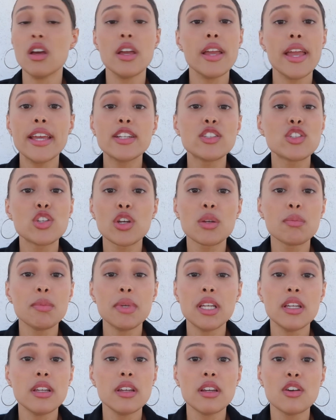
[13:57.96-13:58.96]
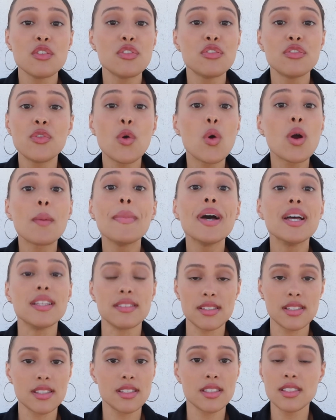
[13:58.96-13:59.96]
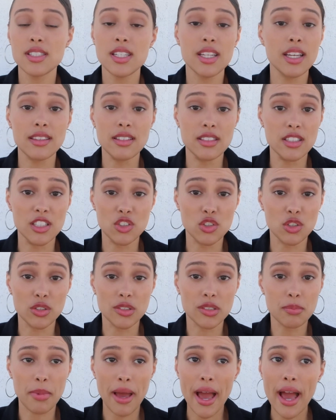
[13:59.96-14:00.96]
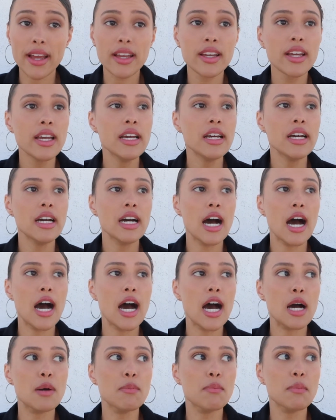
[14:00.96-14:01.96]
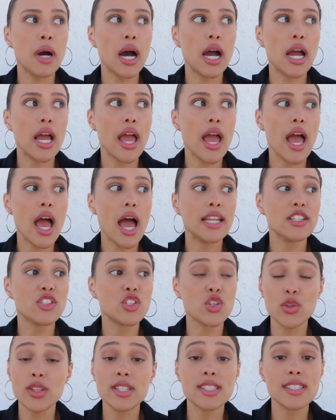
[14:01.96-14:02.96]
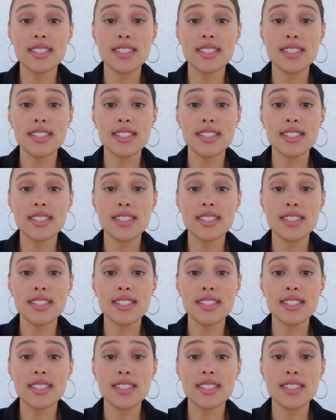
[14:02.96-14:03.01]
it took me 4 months to get the digitals back. And to this